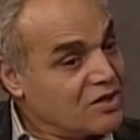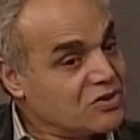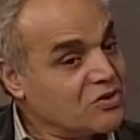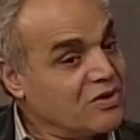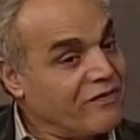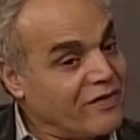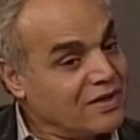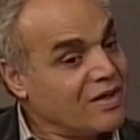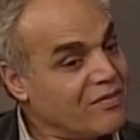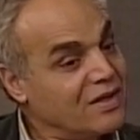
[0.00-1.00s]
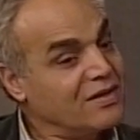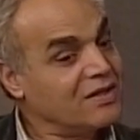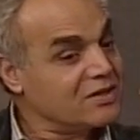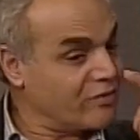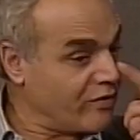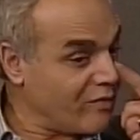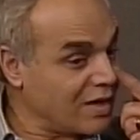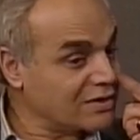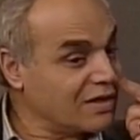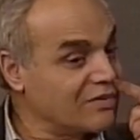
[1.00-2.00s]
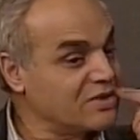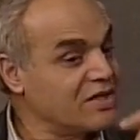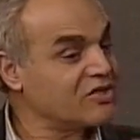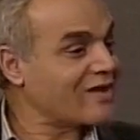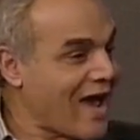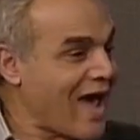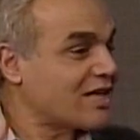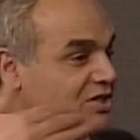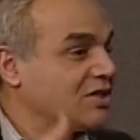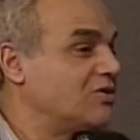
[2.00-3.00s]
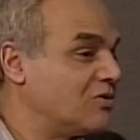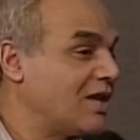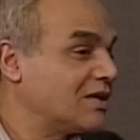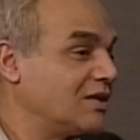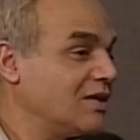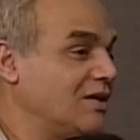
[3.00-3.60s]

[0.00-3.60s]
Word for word: So the fundamentalism of Muslims is a reaction to that